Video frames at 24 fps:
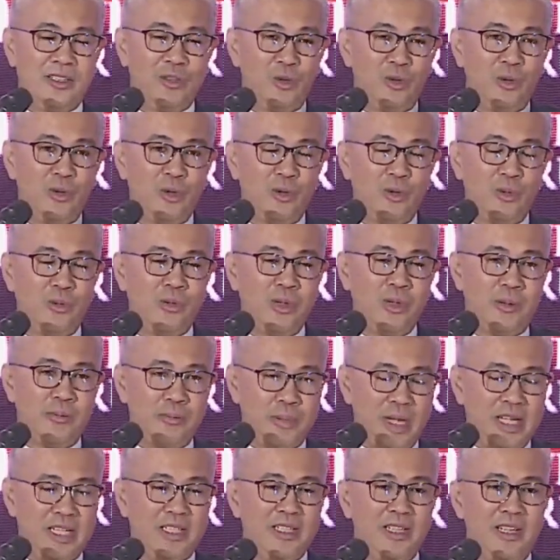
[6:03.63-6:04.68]
two
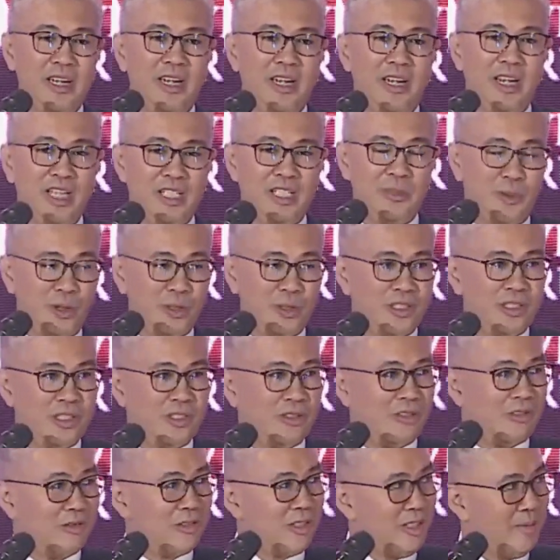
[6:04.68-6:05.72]
big exporters
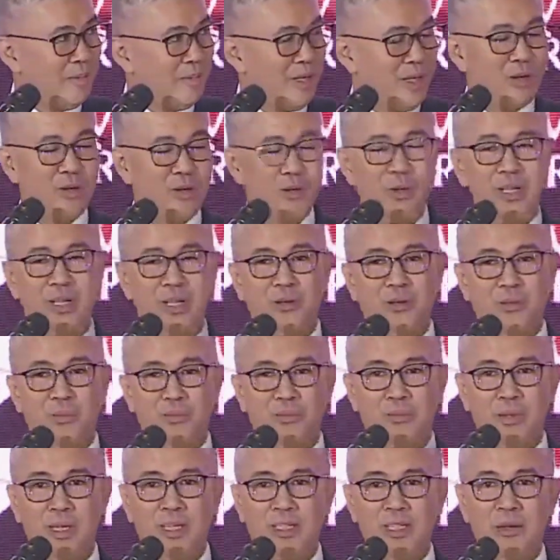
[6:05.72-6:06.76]
of CPO.
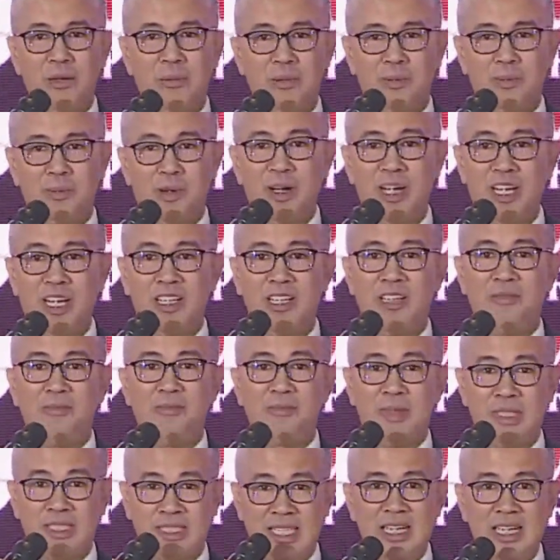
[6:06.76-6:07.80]
I think it was about
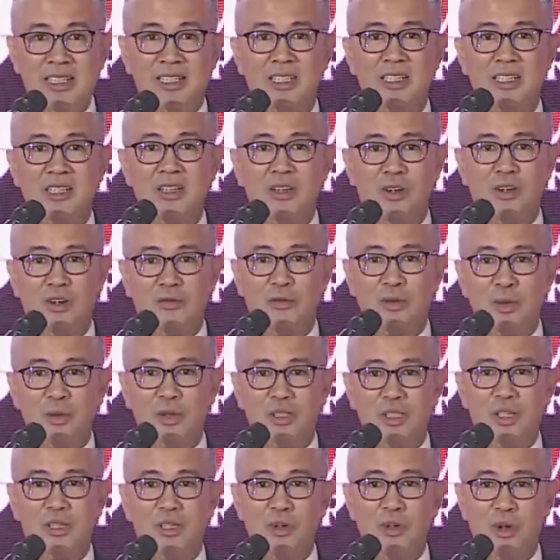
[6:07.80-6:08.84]
80% of
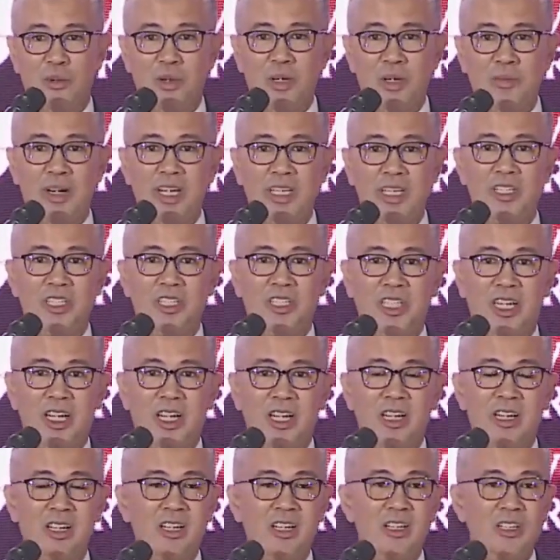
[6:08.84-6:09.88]
total global market share.
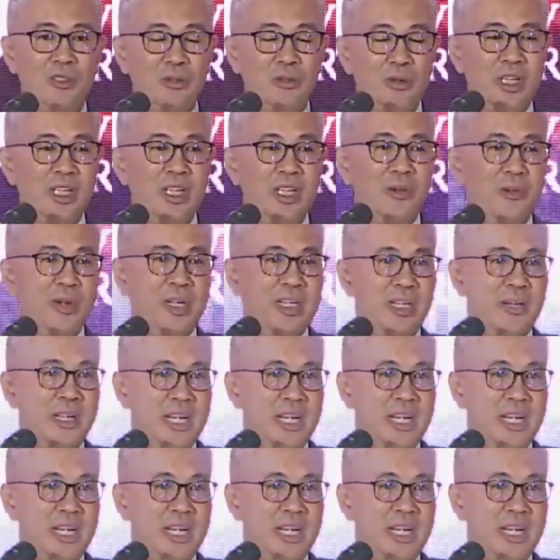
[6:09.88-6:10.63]
So here we can